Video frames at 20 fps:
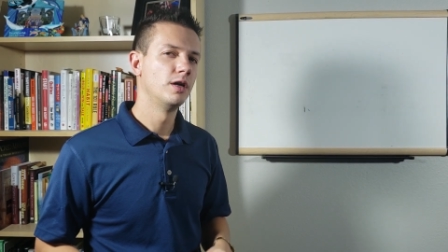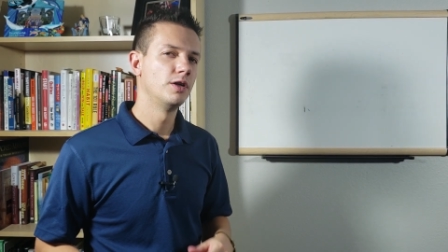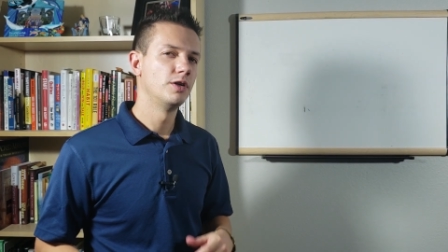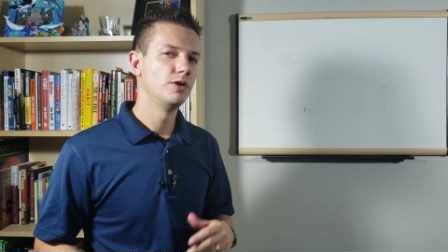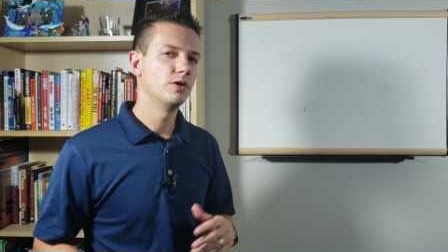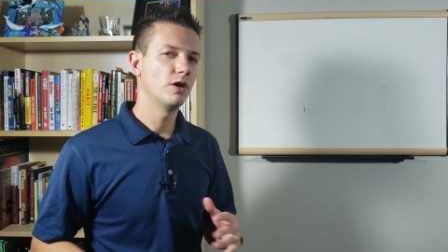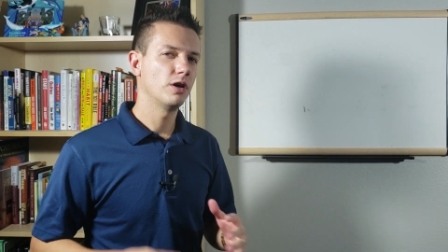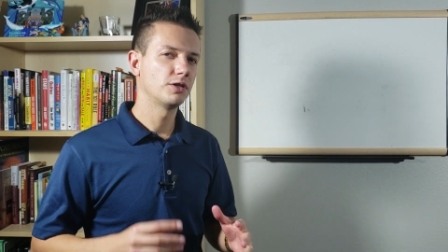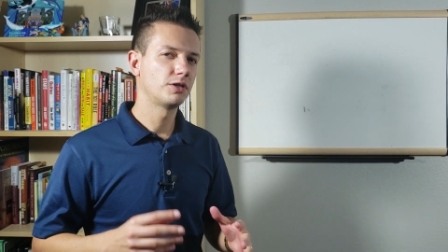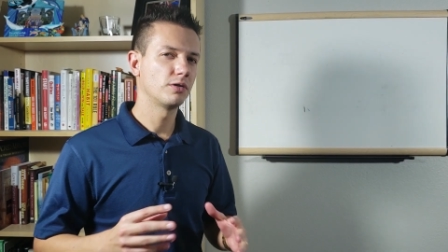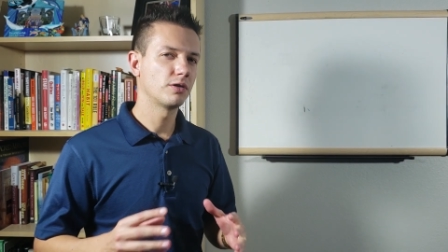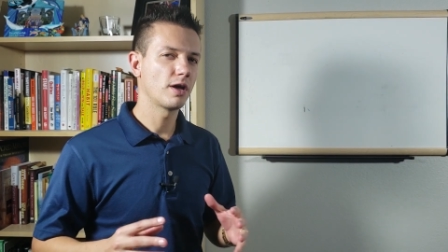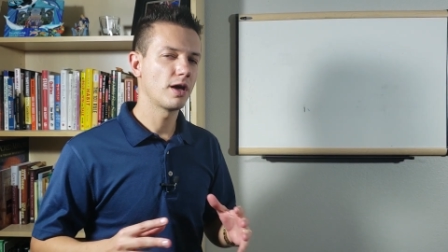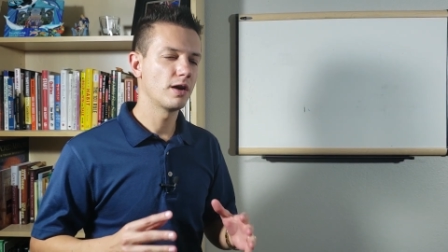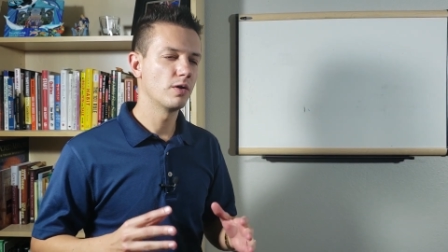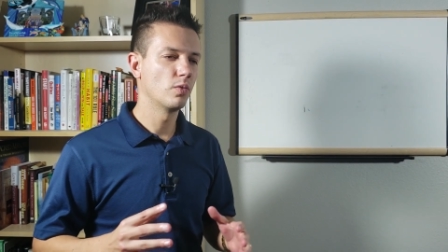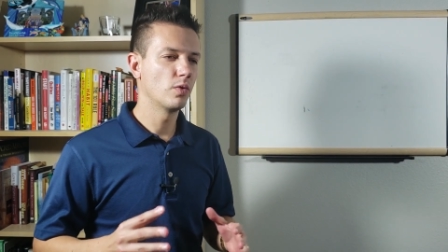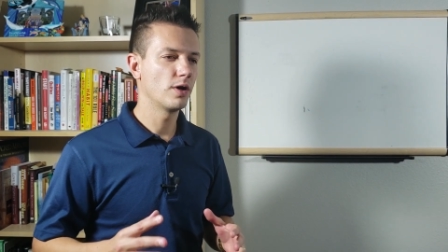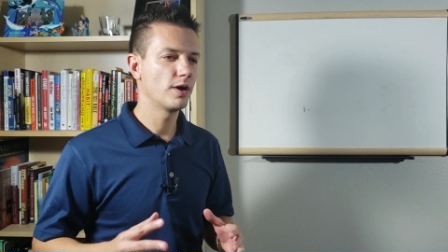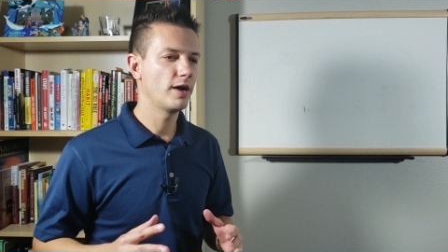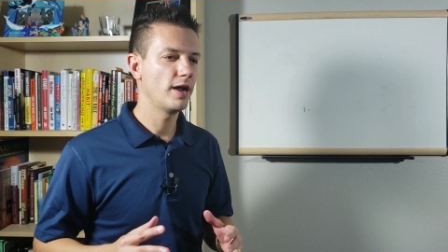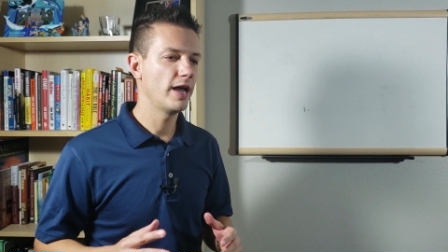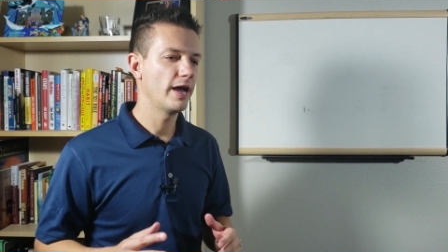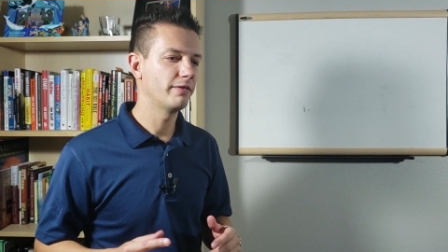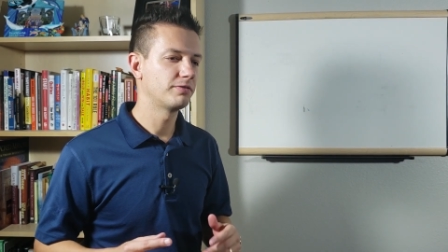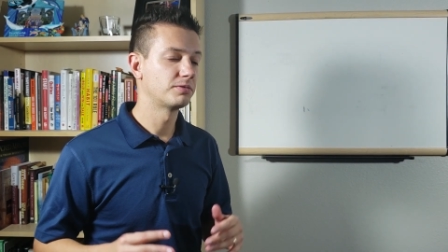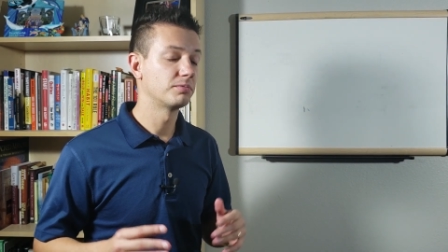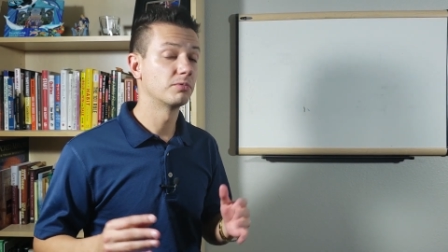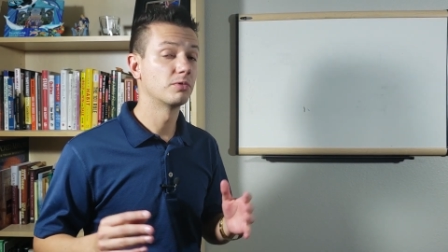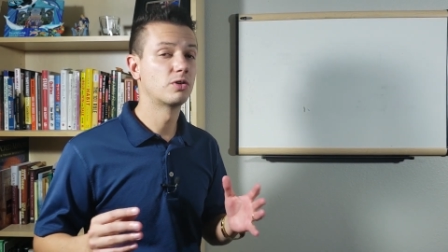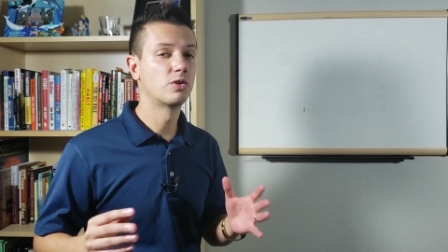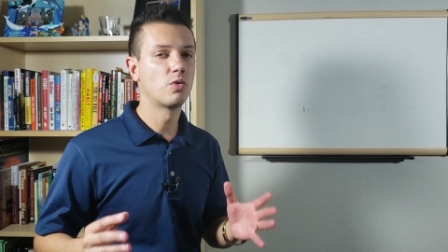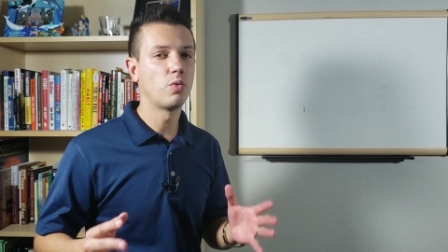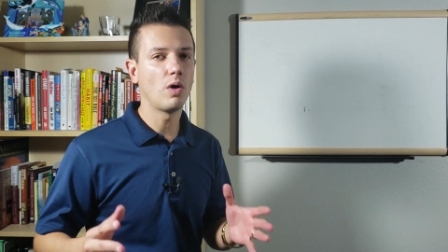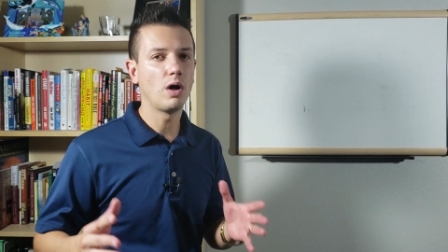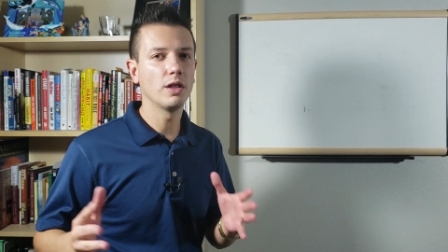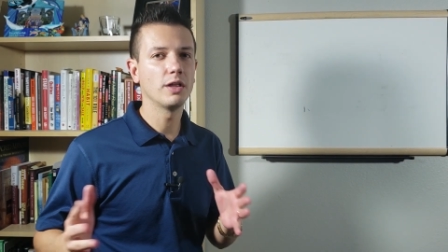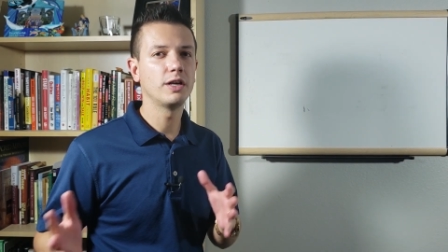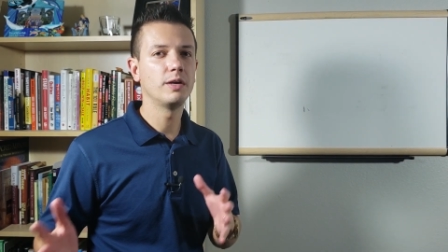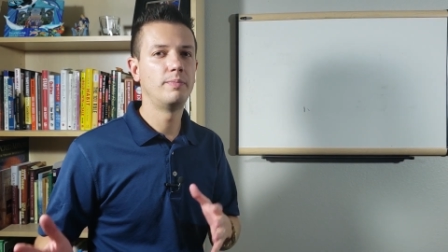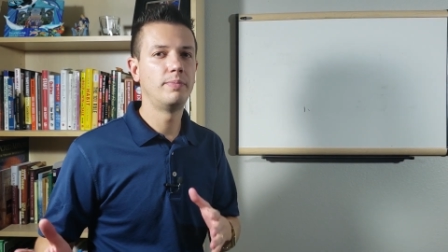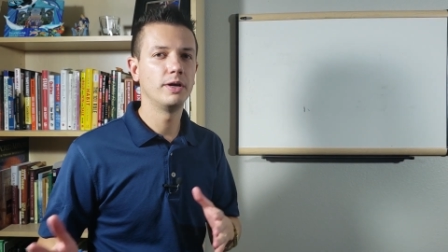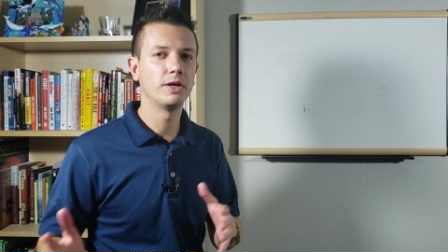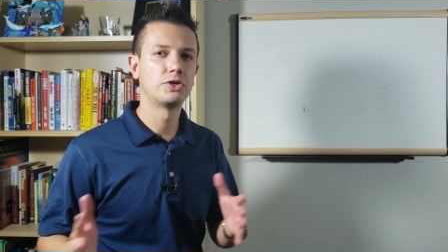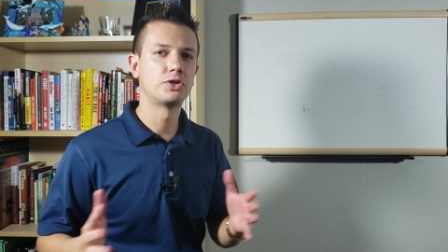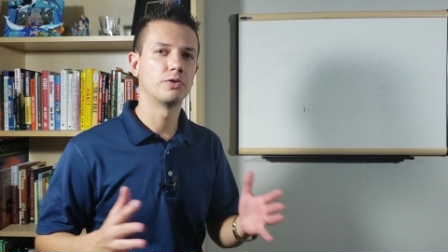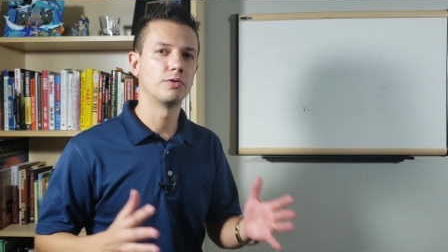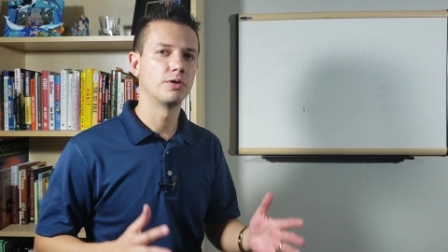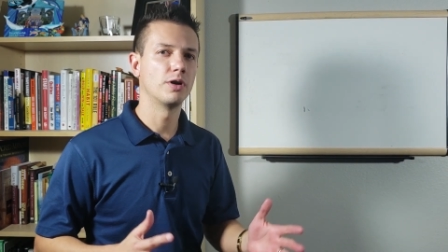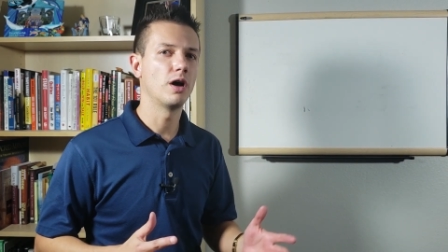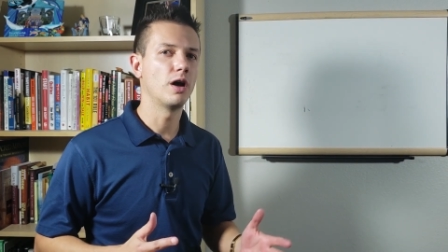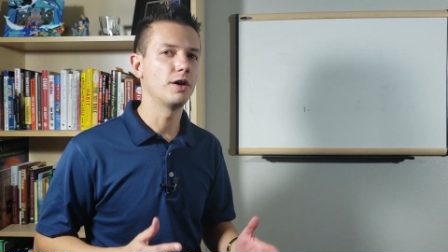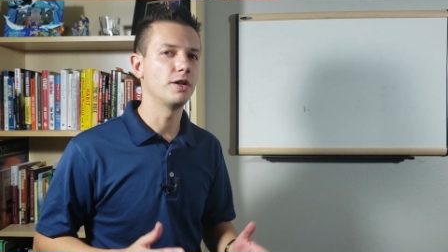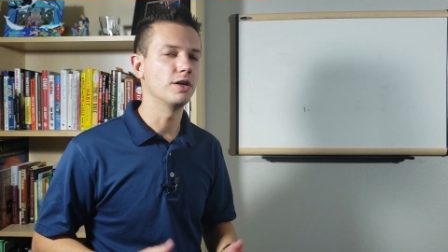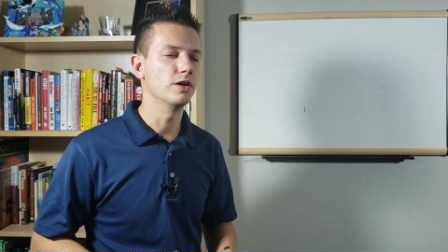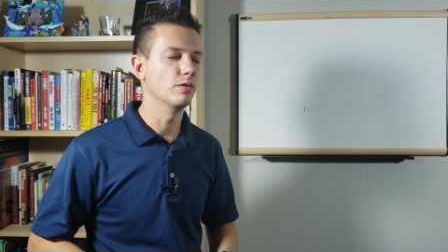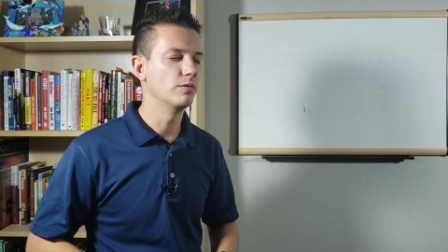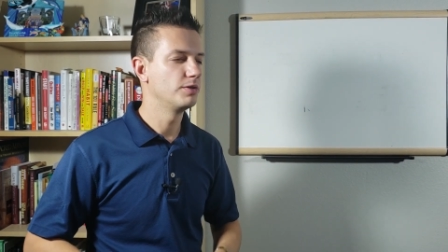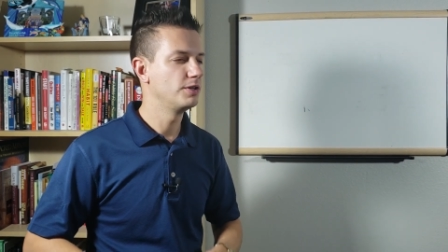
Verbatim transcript: You also kind of want to have some quality picture and audio.